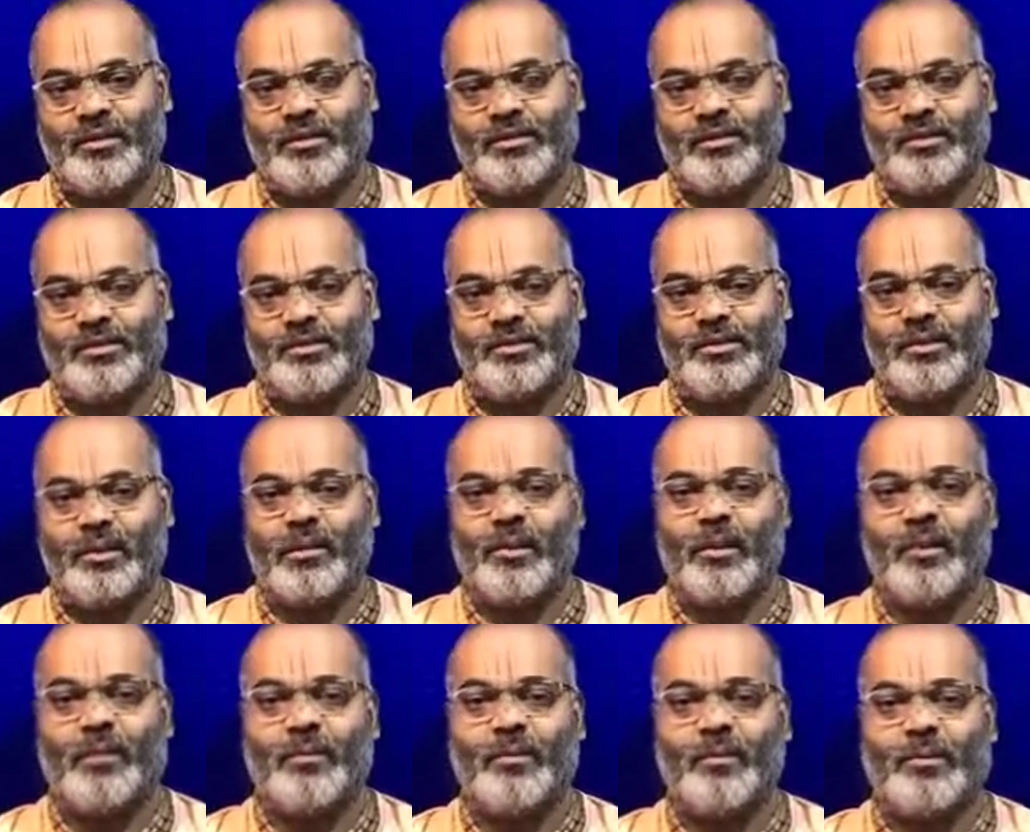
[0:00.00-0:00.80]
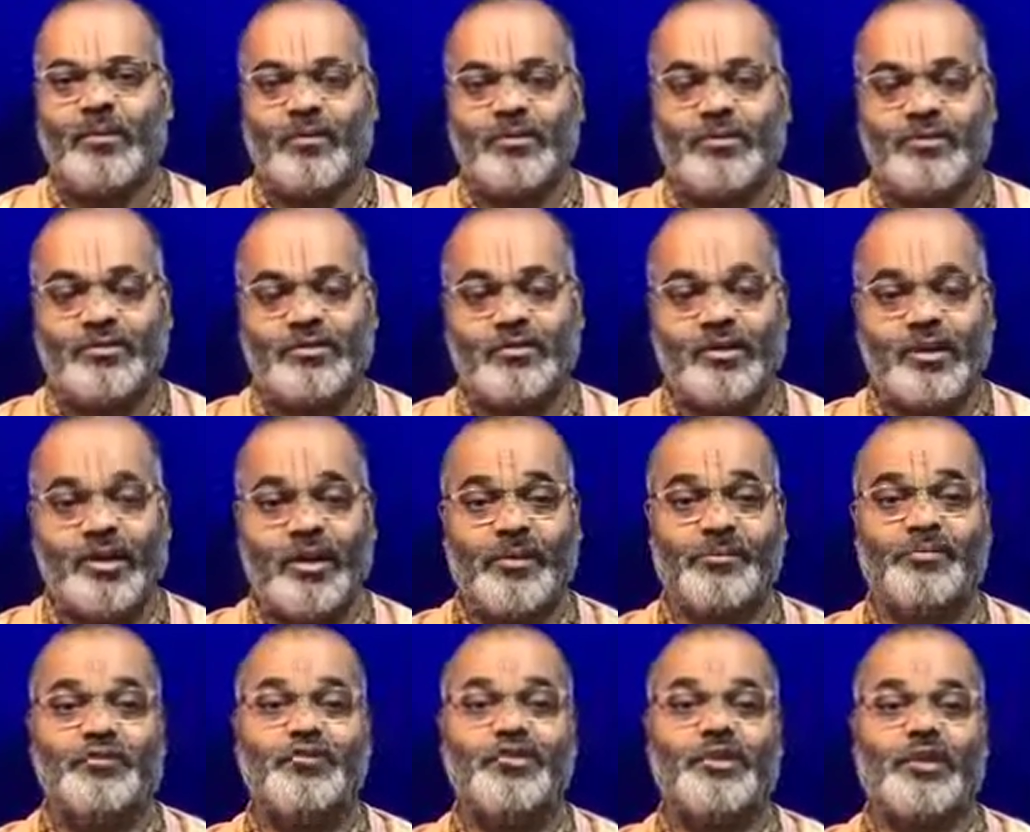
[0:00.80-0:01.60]
The
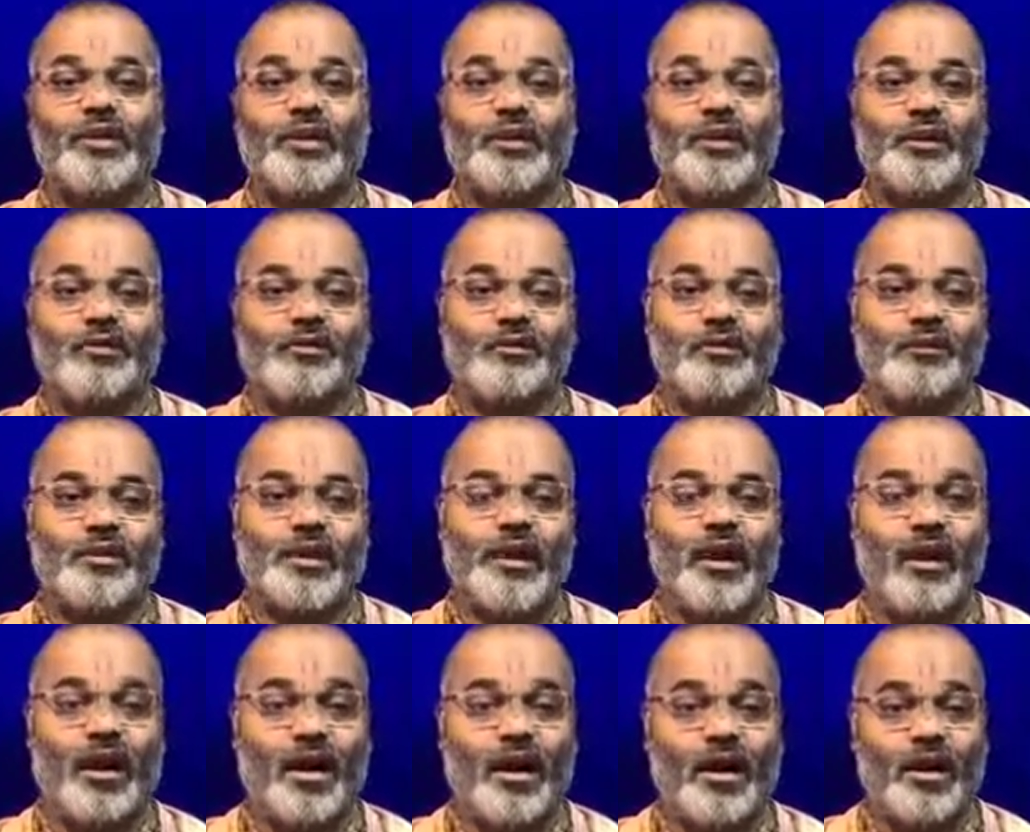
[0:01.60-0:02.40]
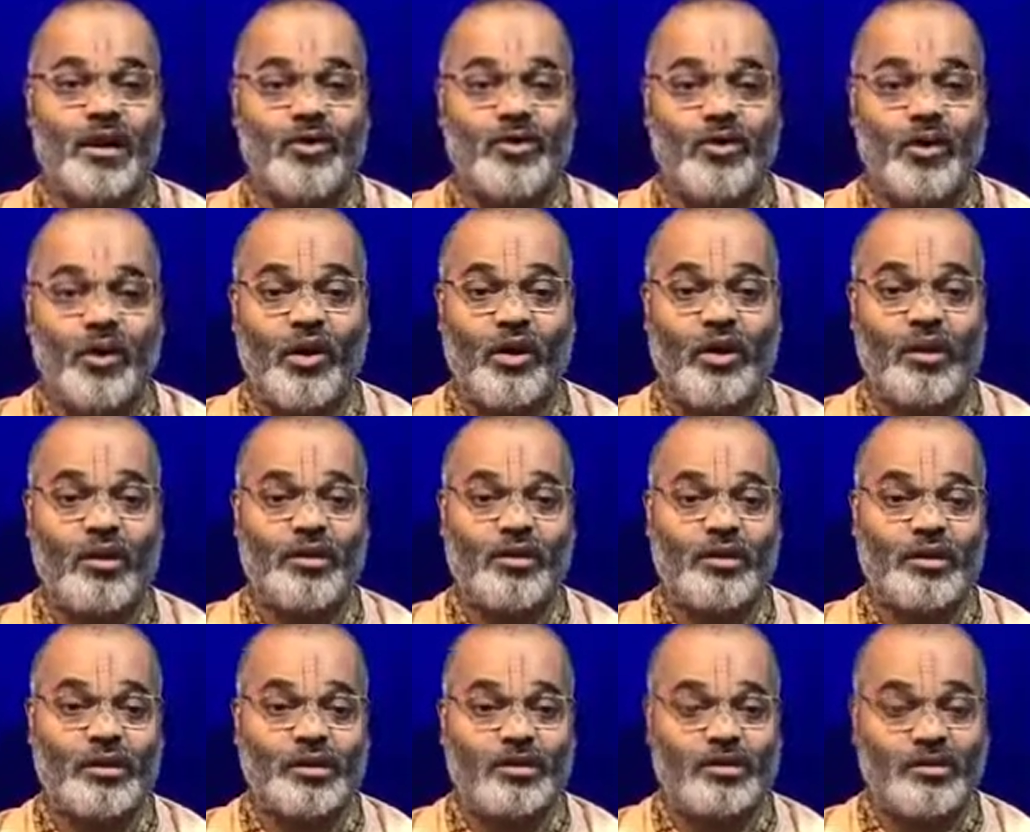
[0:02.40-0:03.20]
scriptures are not
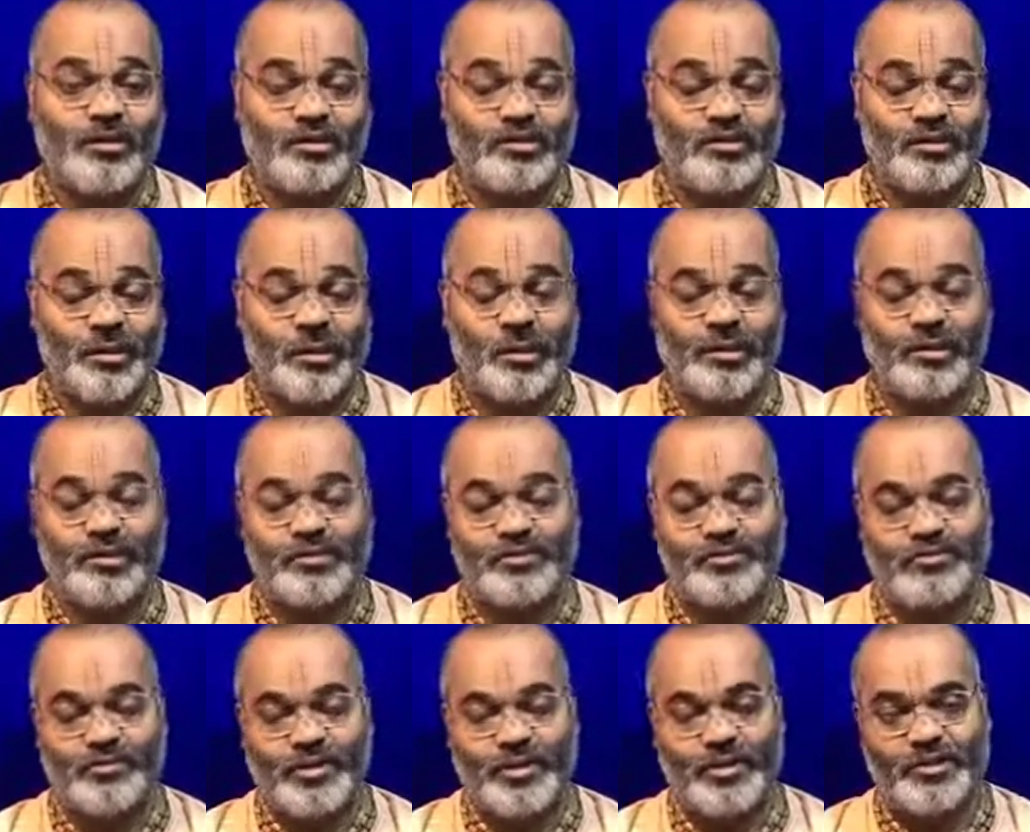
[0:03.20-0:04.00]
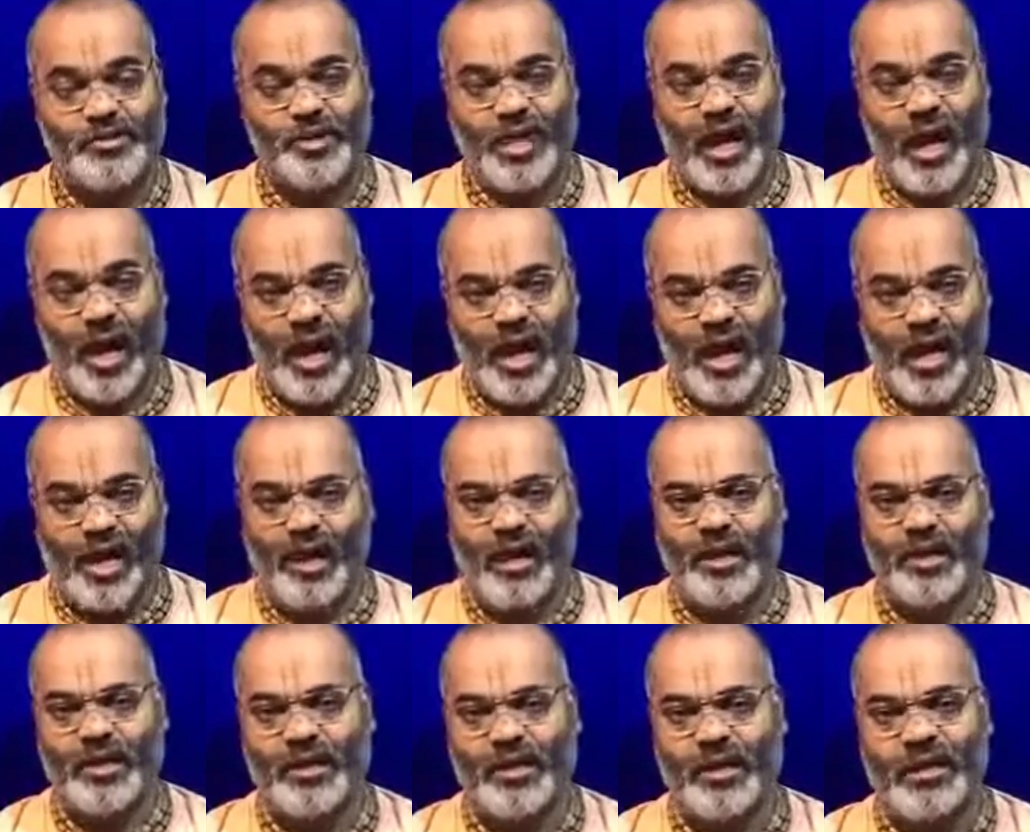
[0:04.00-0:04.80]
the things which
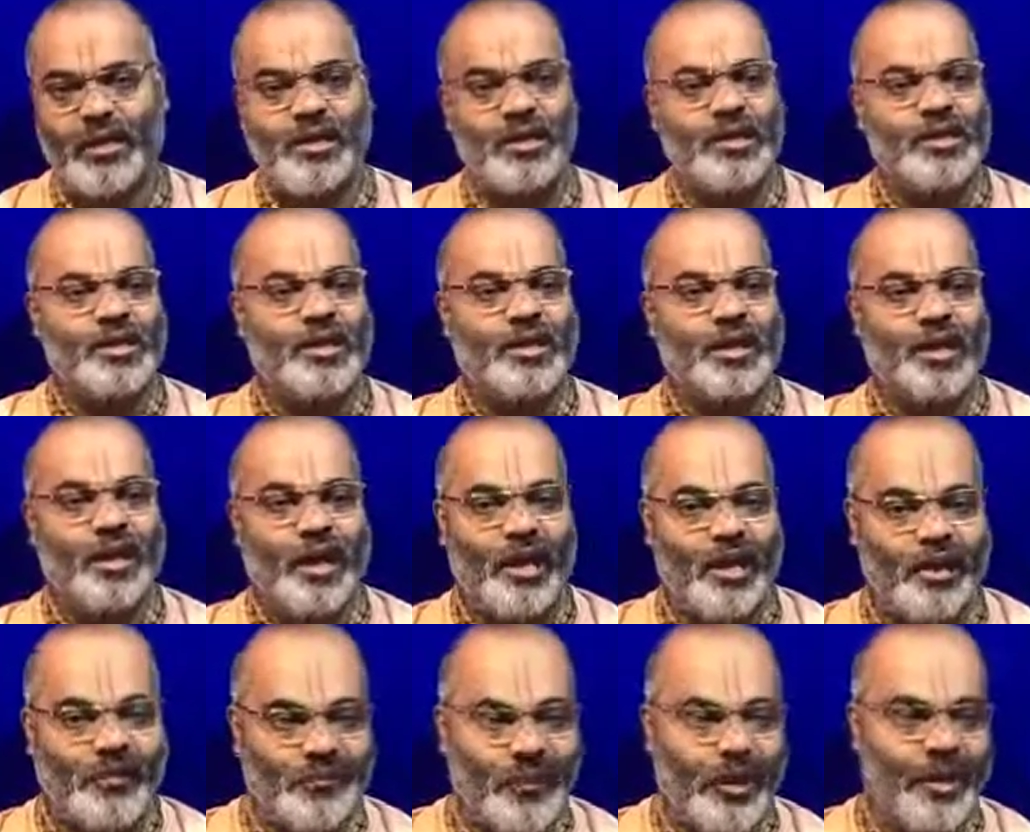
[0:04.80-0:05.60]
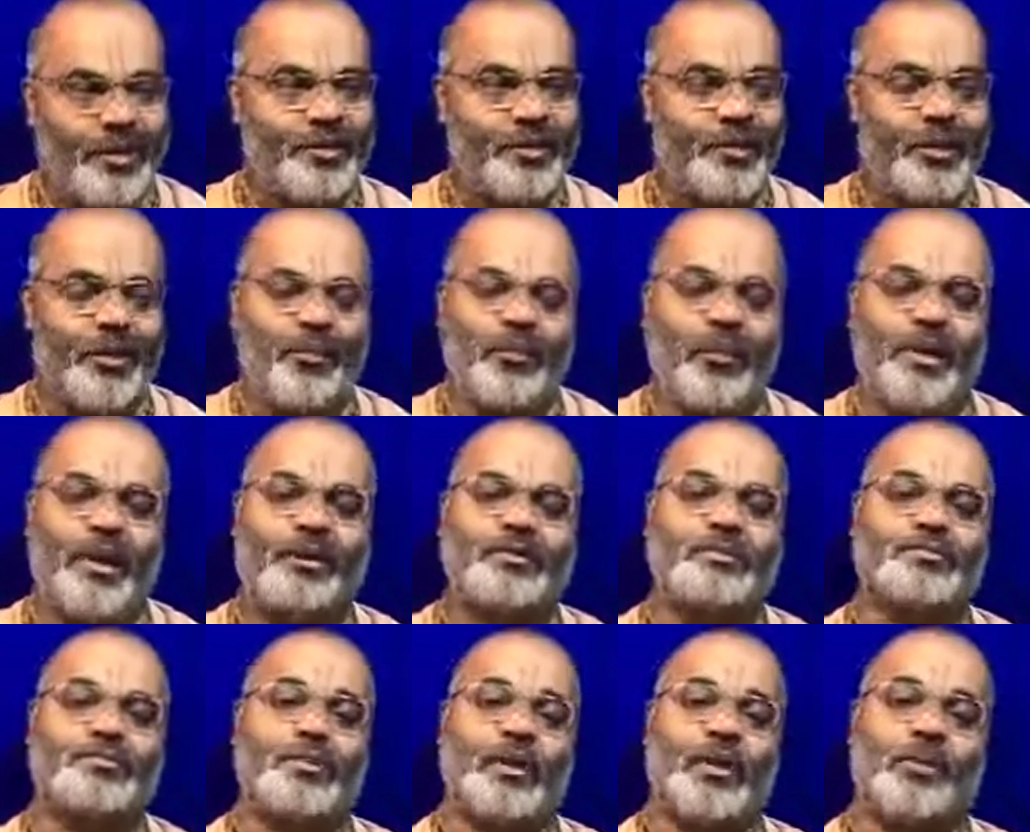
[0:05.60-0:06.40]
are invented by
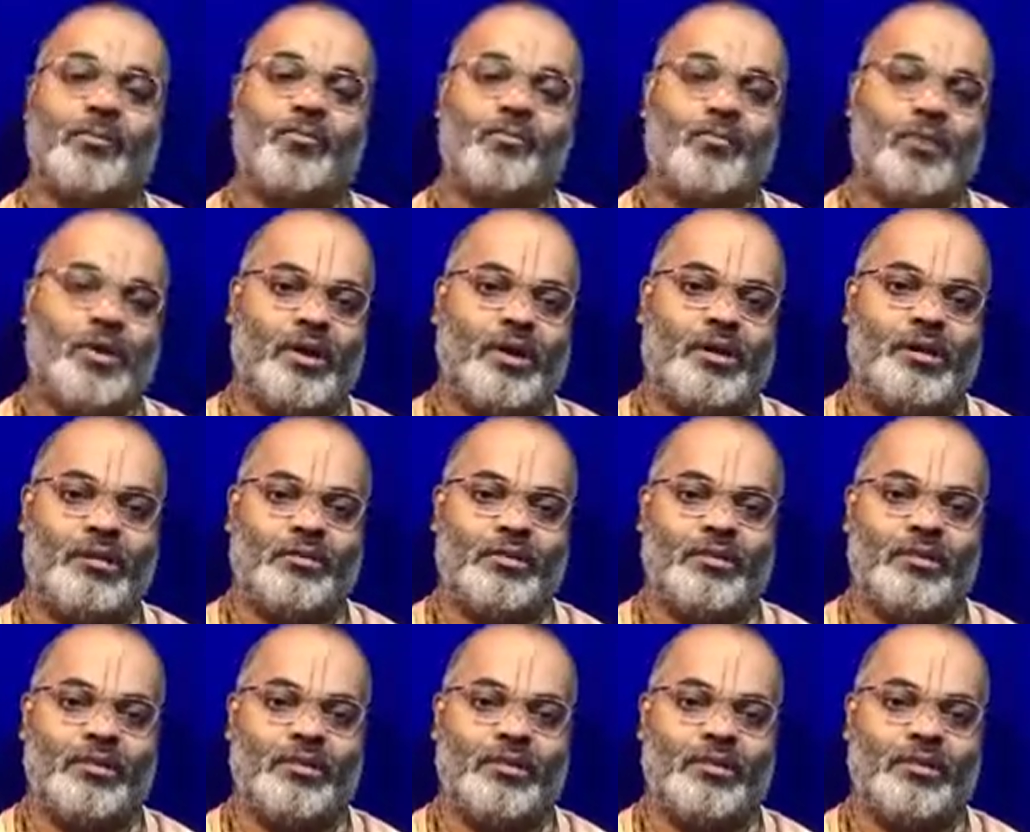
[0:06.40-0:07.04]
someone.